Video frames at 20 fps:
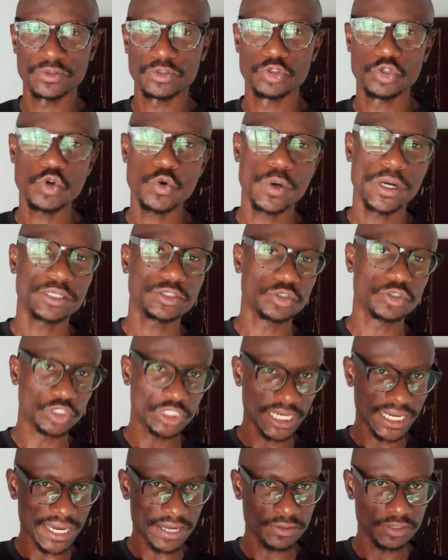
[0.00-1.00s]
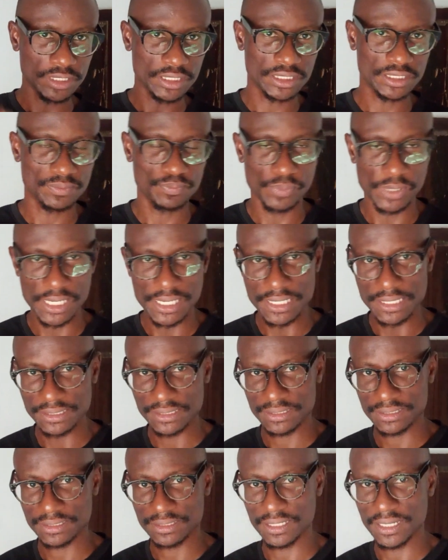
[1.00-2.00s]
do well to check out this
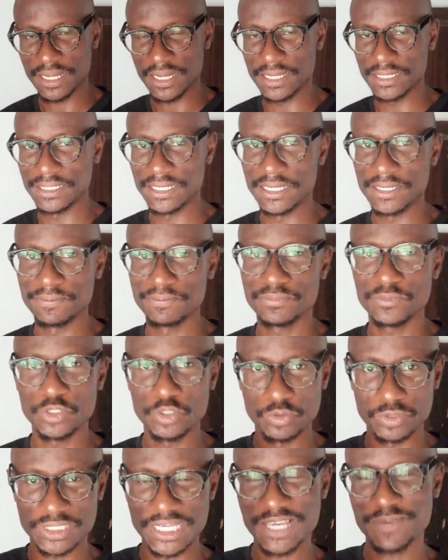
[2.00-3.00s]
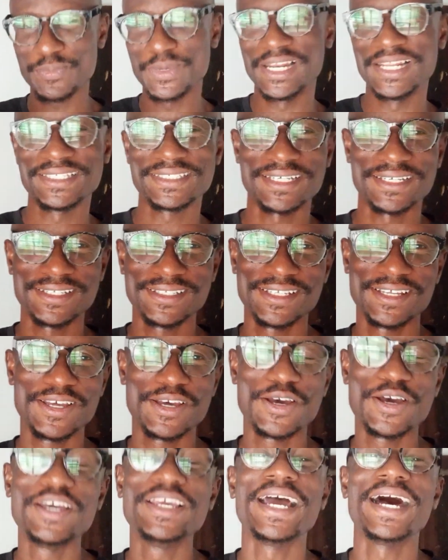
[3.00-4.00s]
playlist, and you'll thank me later.
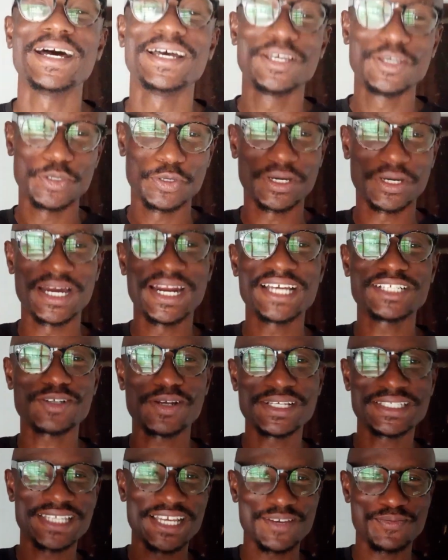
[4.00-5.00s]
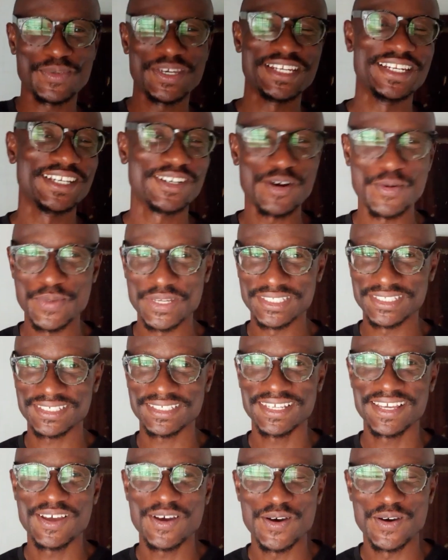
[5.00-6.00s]
Yeah, you can actually thank me in the
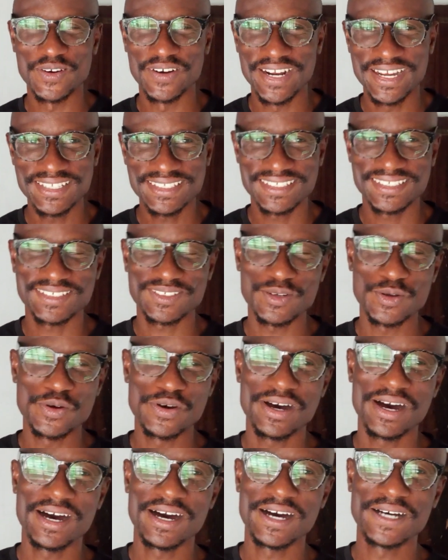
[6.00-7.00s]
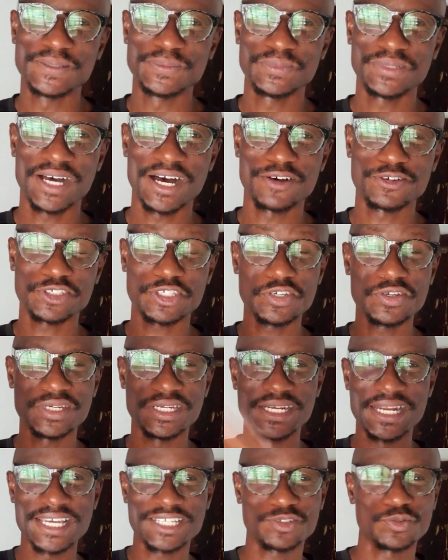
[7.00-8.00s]
comments. All right, so I'll see you in
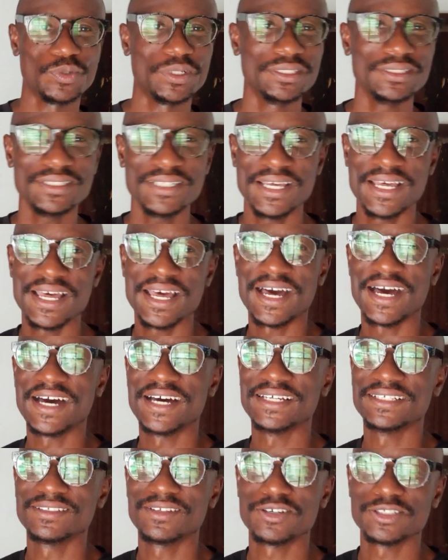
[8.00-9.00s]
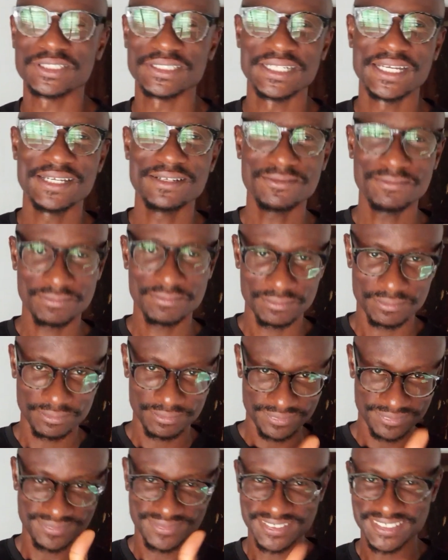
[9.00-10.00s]
the next one, and until then,
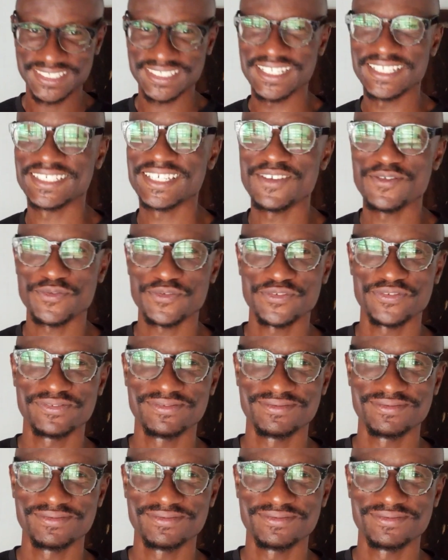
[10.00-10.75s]
stay safe.